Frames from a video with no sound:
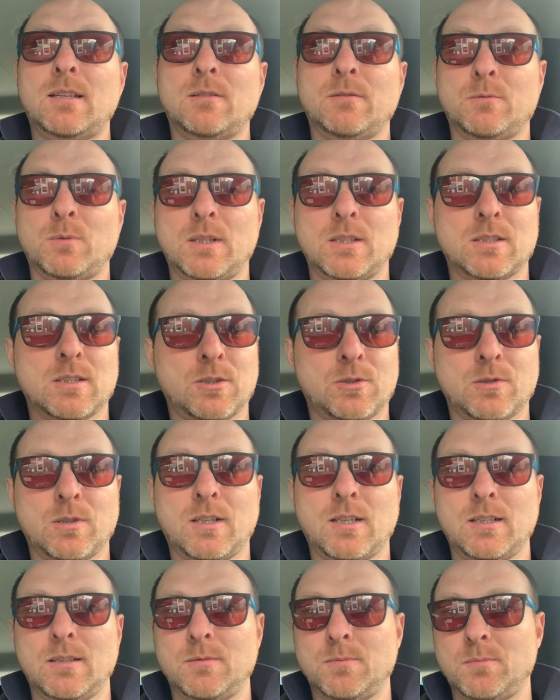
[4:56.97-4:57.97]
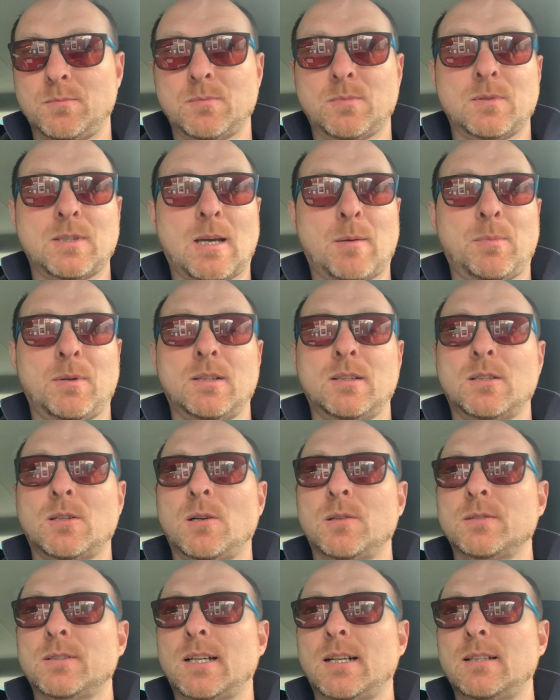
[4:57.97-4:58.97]
of which I tried tapping the
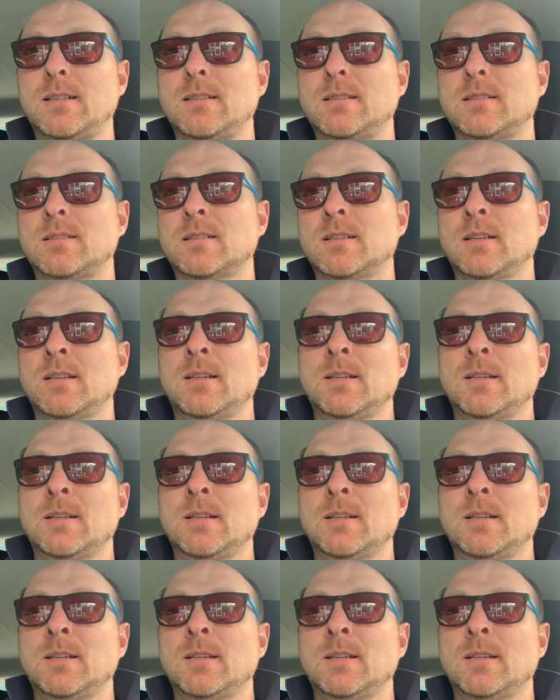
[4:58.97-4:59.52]
contactless